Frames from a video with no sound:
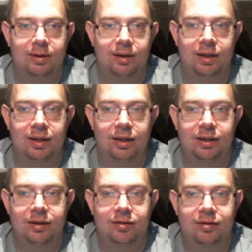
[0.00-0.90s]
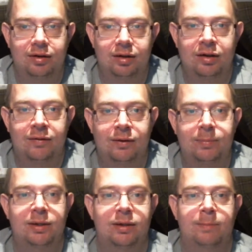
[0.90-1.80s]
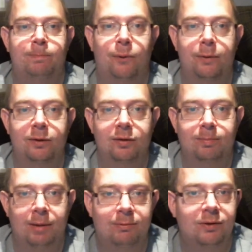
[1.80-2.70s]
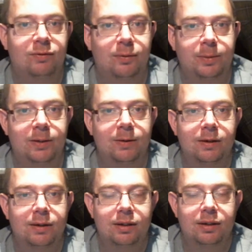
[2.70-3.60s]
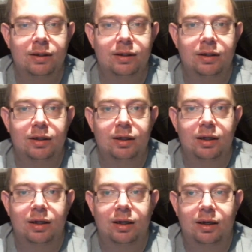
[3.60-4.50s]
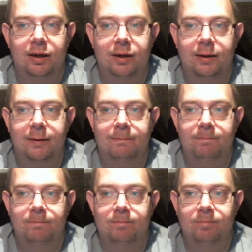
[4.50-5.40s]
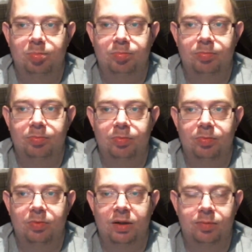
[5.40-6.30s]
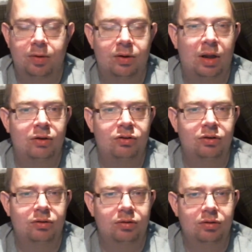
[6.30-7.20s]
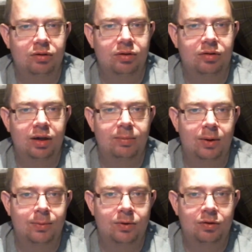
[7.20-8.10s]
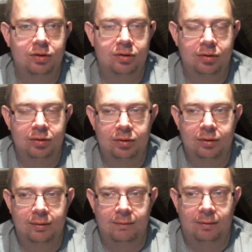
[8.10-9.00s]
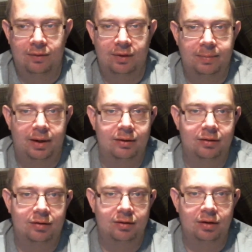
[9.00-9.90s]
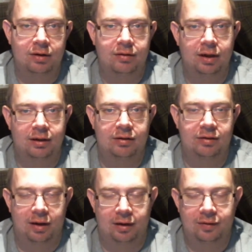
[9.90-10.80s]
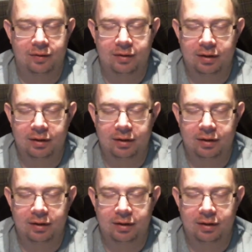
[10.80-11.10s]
And it will be an important memory for me. Um, let's also take a moment to waffle about the hotel itself.